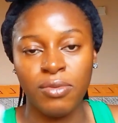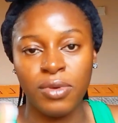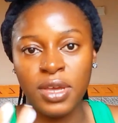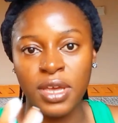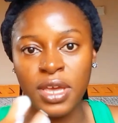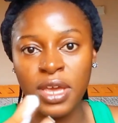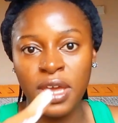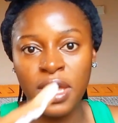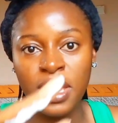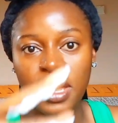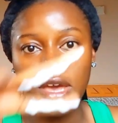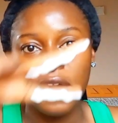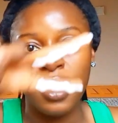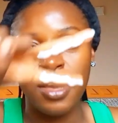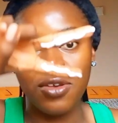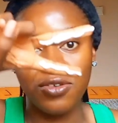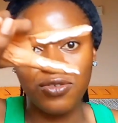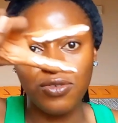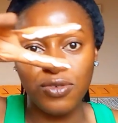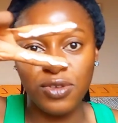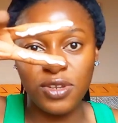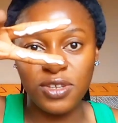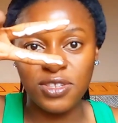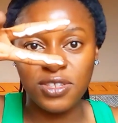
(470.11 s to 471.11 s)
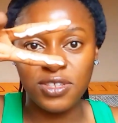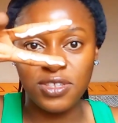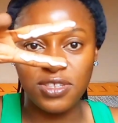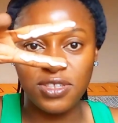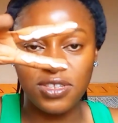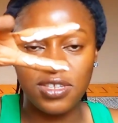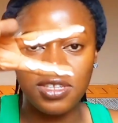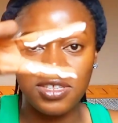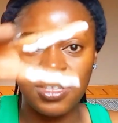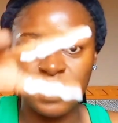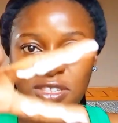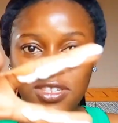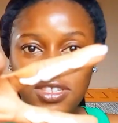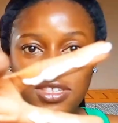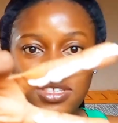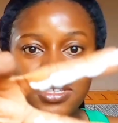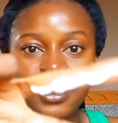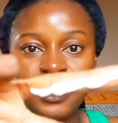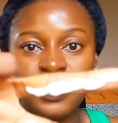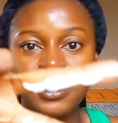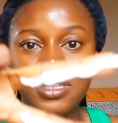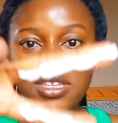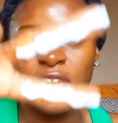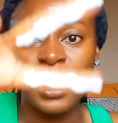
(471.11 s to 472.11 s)
Okay, so this is
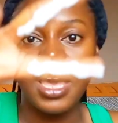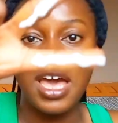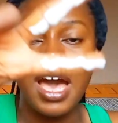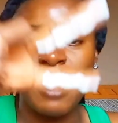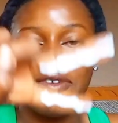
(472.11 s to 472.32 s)
it.